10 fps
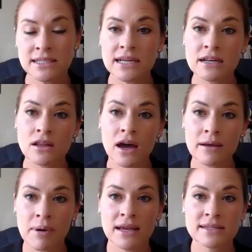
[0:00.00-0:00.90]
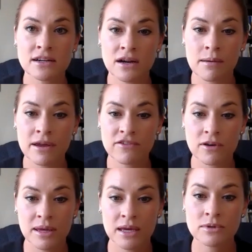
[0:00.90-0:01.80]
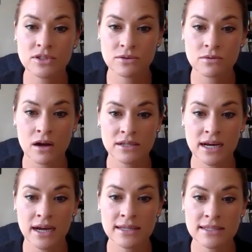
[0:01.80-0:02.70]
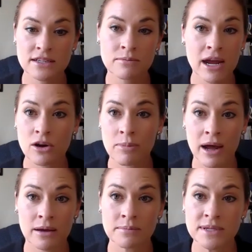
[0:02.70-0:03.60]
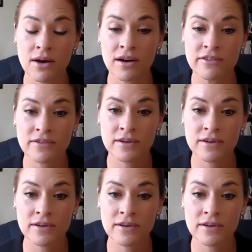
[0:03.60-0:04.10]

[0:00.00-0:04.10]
And a lot of pets that are coming from kibble to raw diets, their microbiome's off